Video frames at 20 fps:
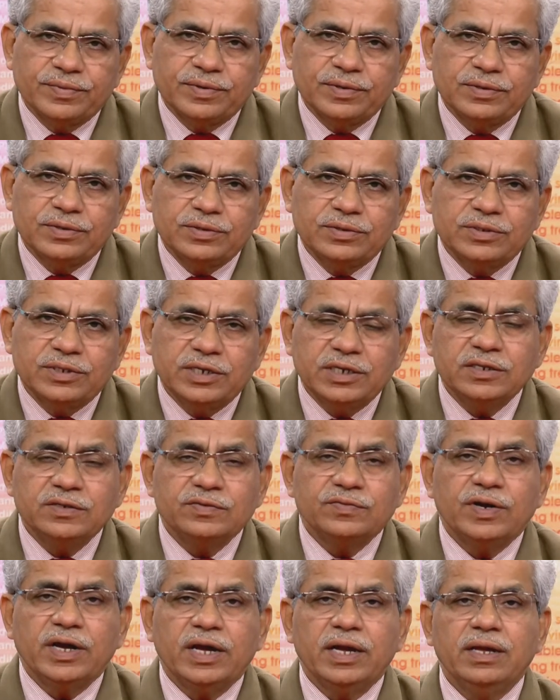So that is
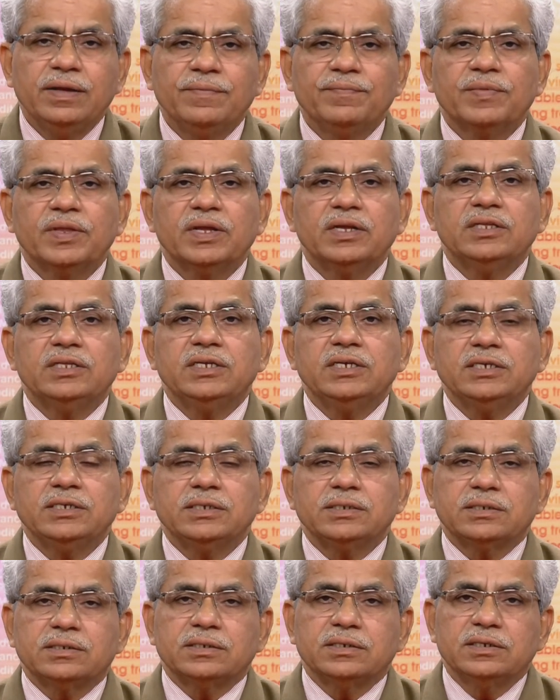why
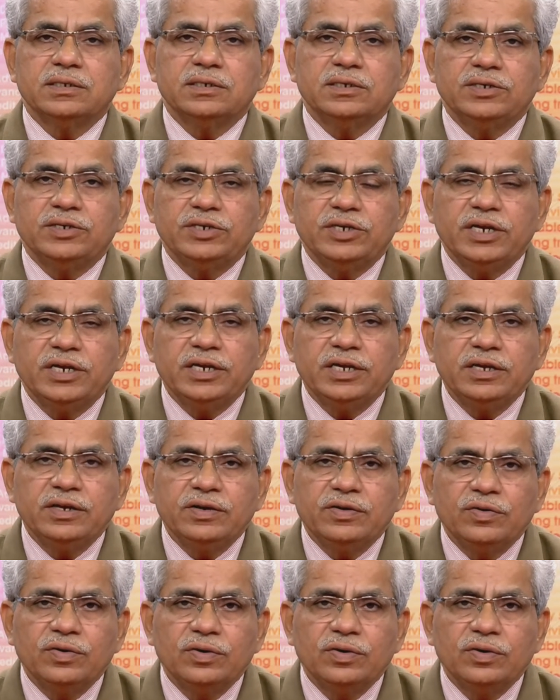this training